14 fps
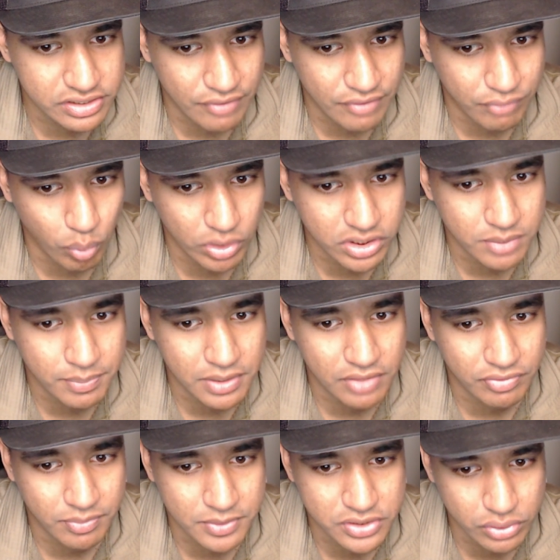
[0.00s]
and for one to be
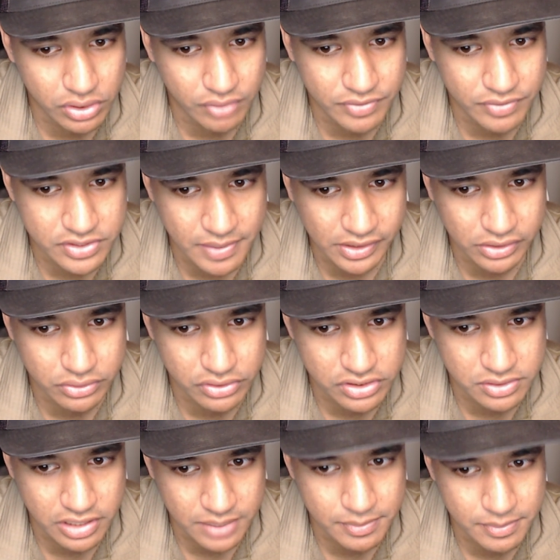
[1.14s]
from a studio of this magnitude is
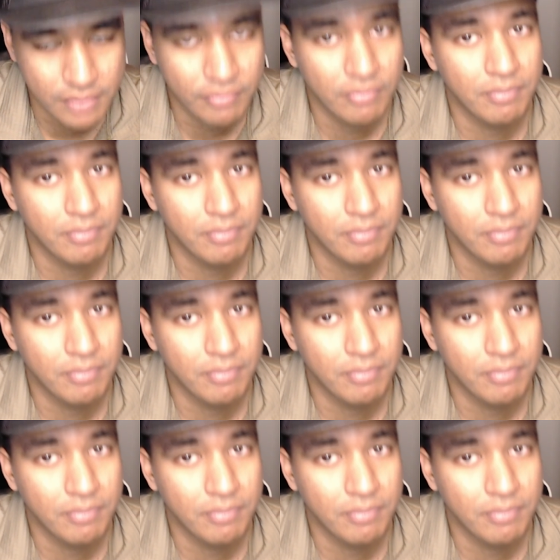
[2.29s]
taking me